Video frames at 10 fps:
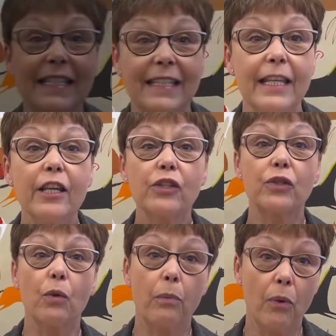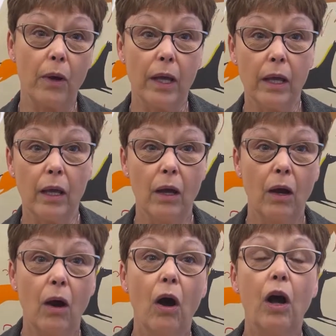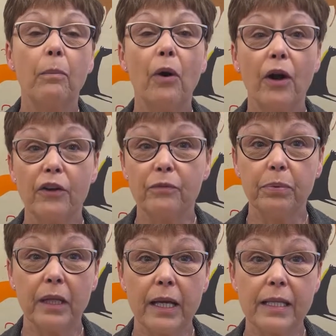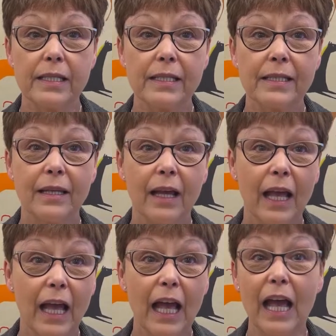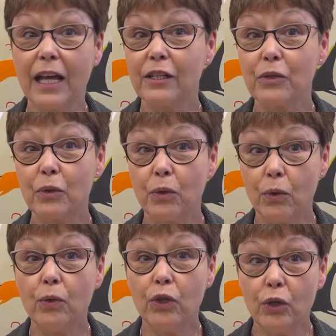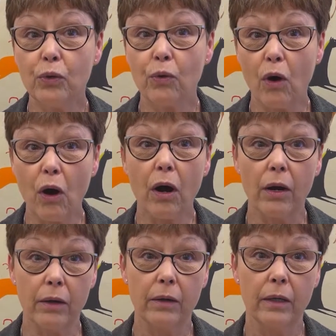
Siksopoi are part of place and who you are.